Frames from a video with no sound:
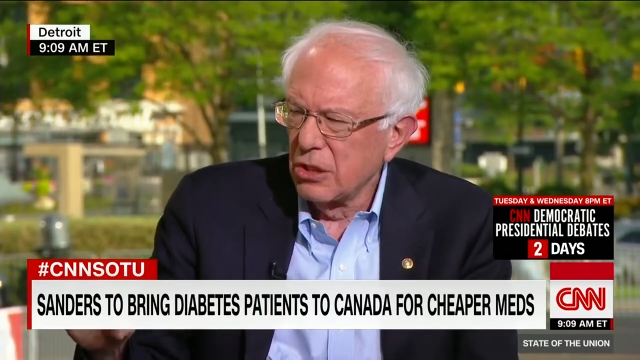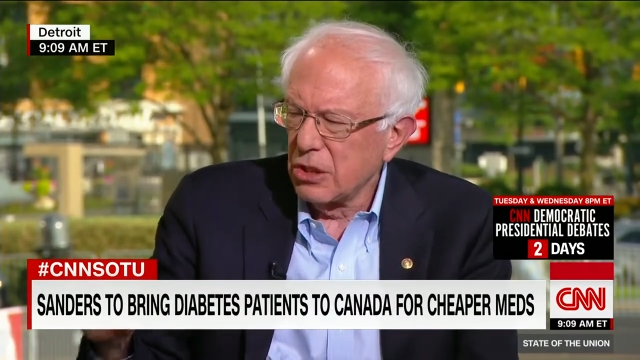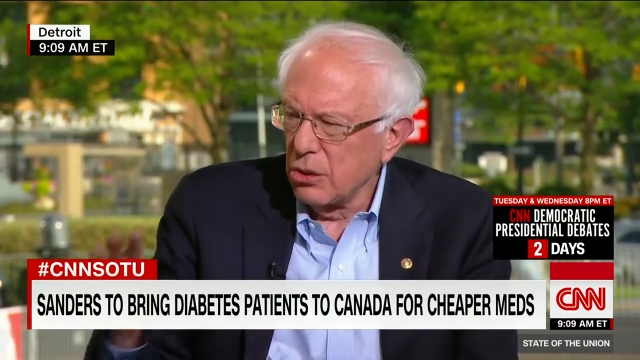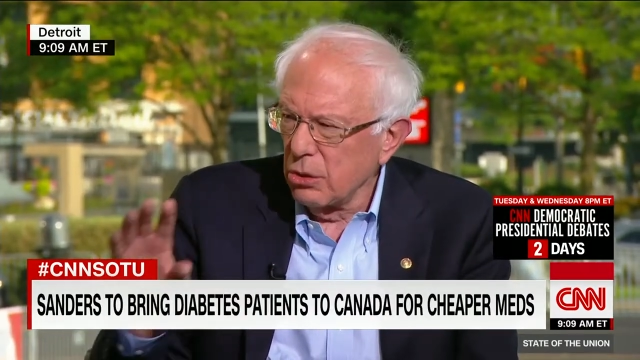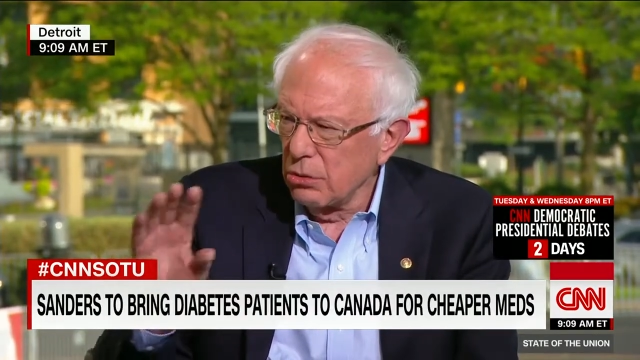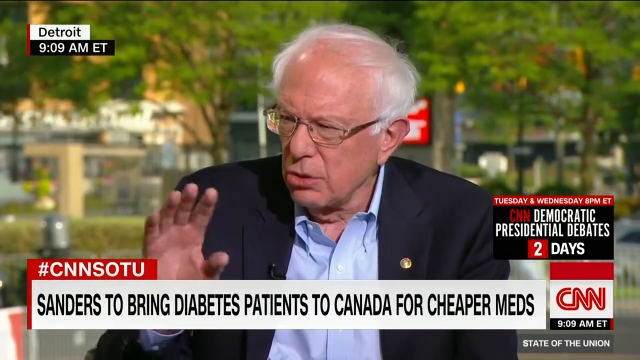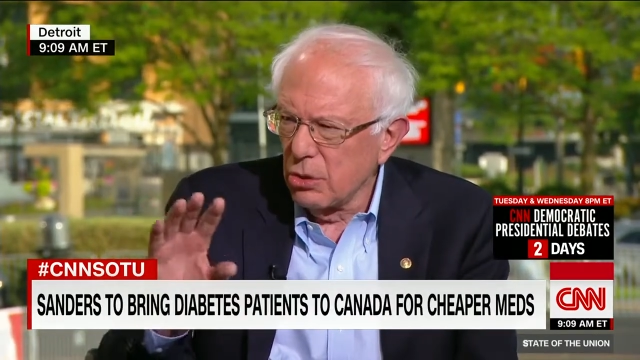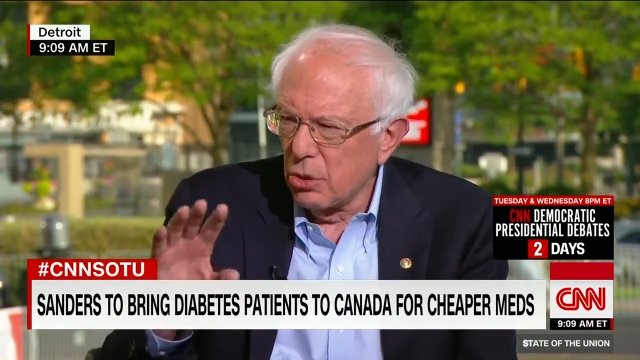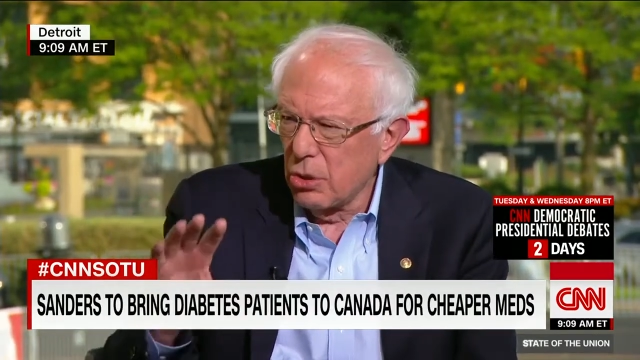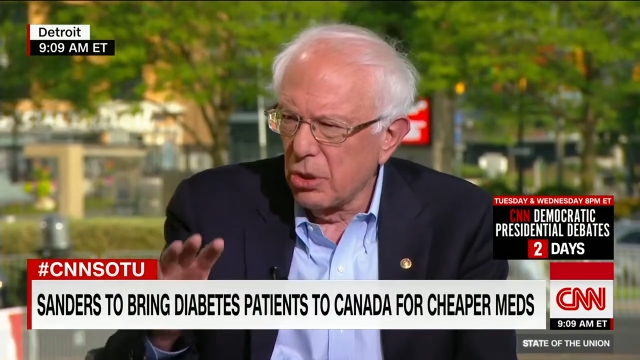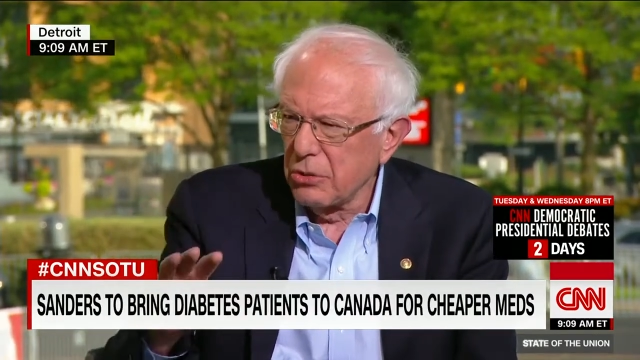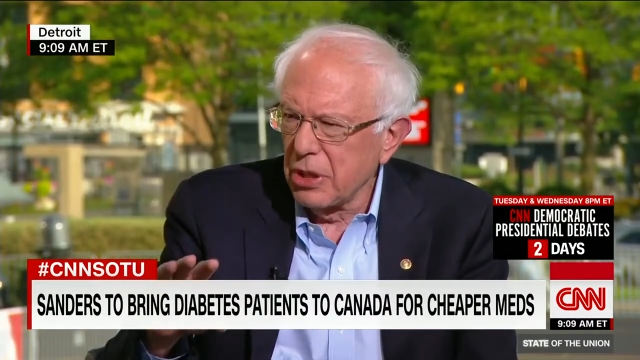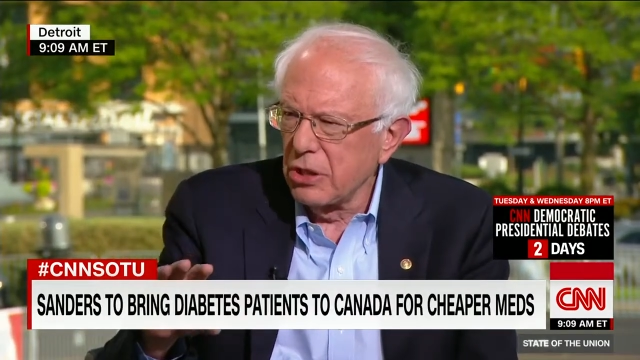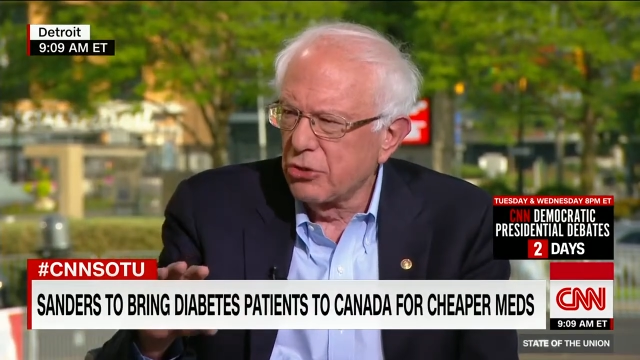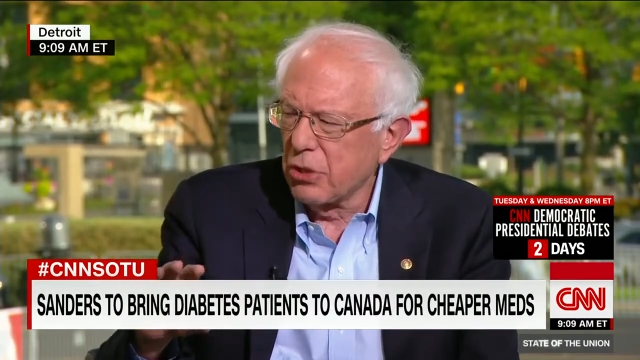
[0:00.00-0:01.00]
So you can
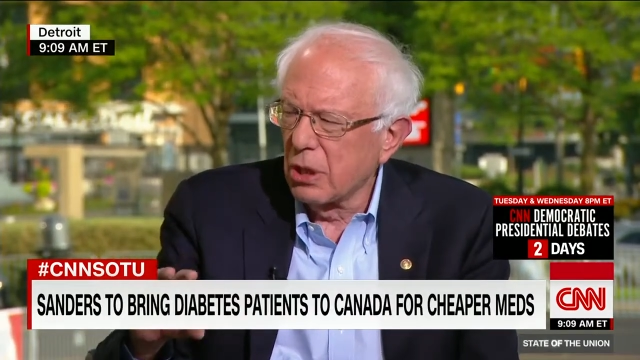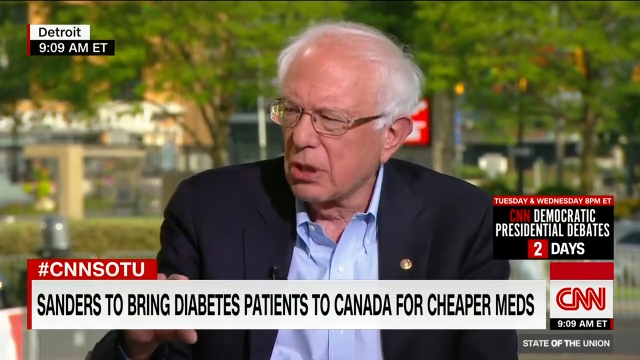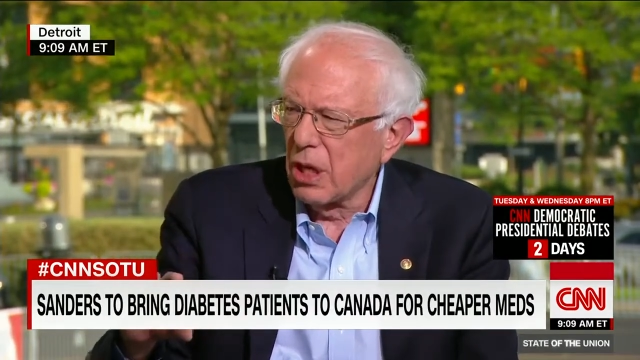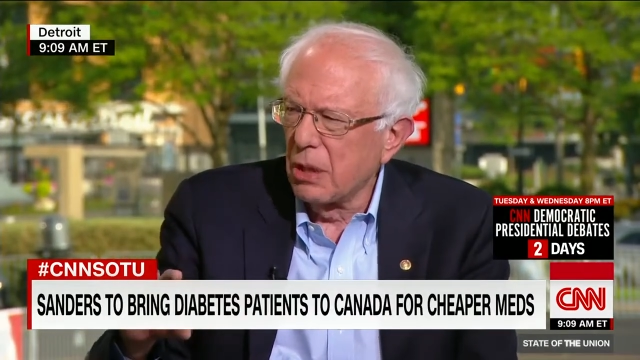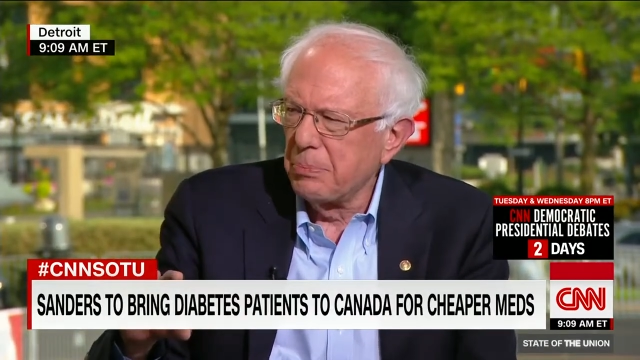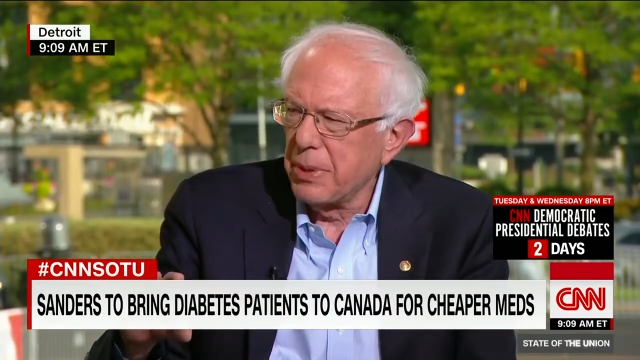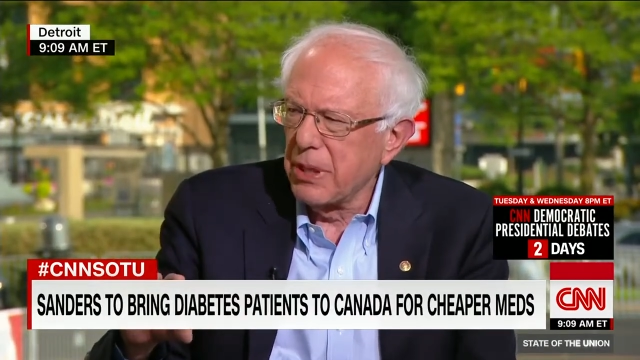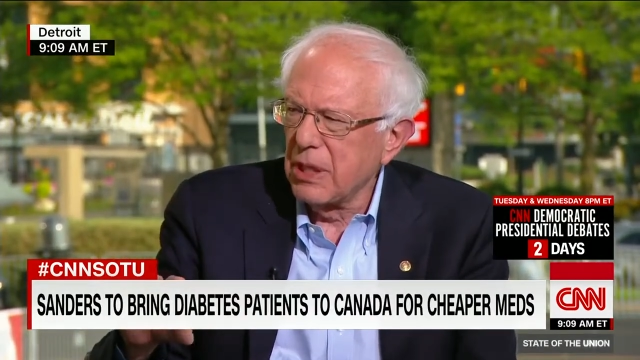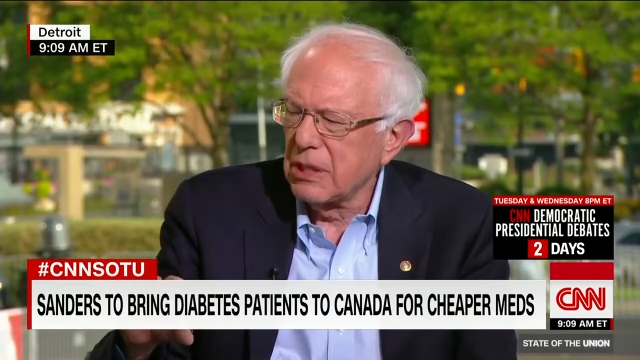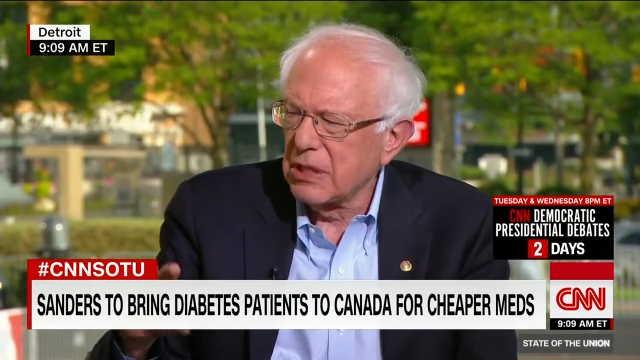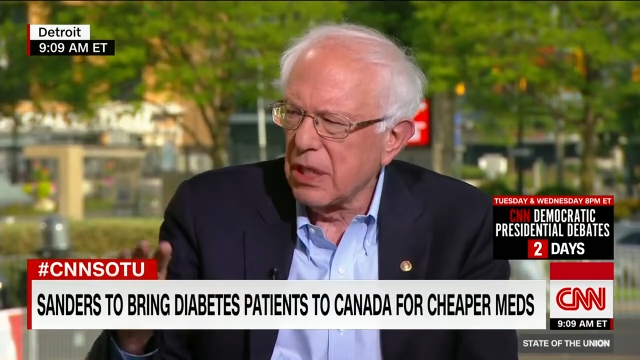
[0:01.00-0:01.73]
call the drug company